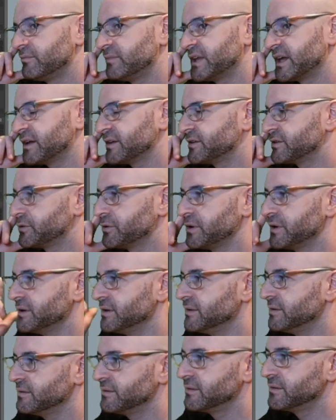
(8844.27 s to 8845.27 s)
gets
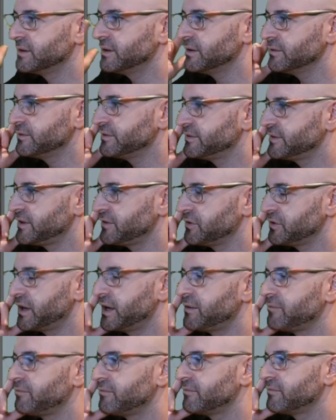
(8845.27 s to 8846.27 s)
created, to save your
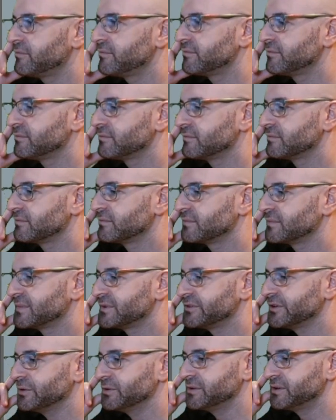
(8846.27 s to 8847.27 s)
game.
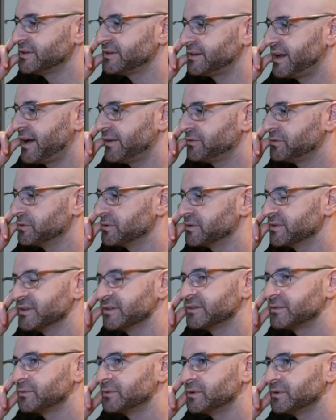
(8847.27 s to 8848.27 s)
So it doesn't have to
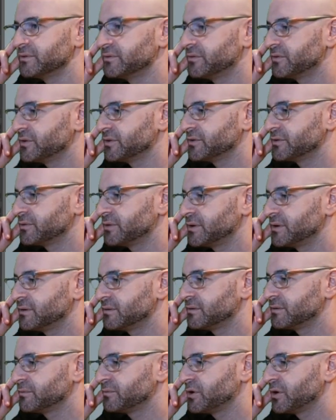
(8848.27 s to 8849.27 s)
exist when you first run
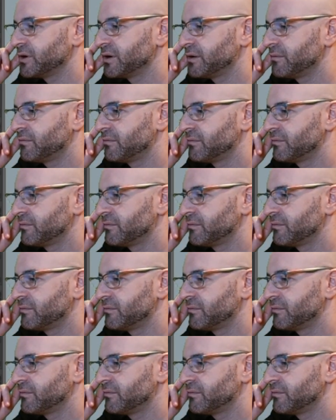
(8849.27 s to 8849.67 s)
the program.